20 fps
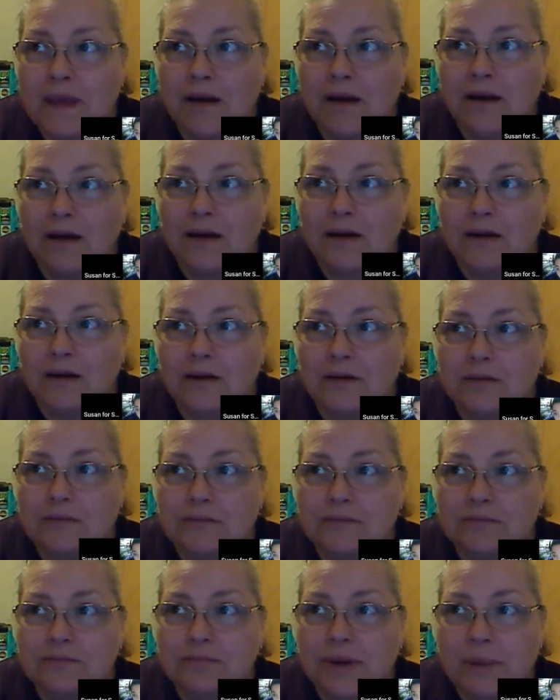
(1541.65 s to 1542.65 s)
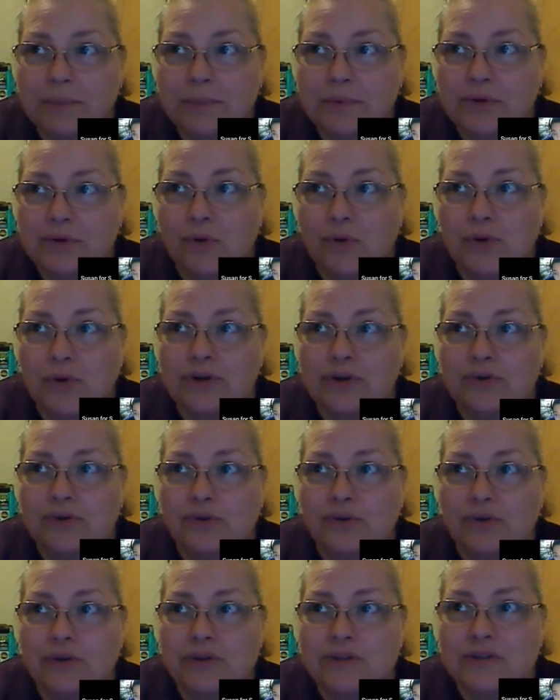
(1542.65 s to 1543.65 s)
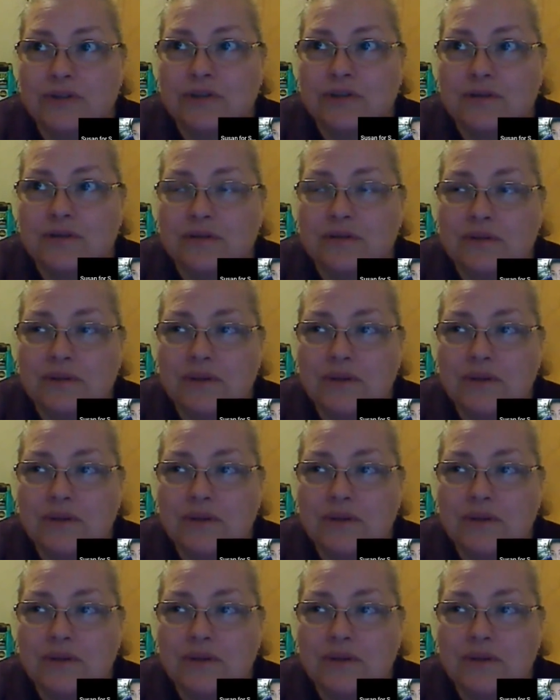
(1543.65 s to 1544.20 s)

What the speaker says: peppered corridors,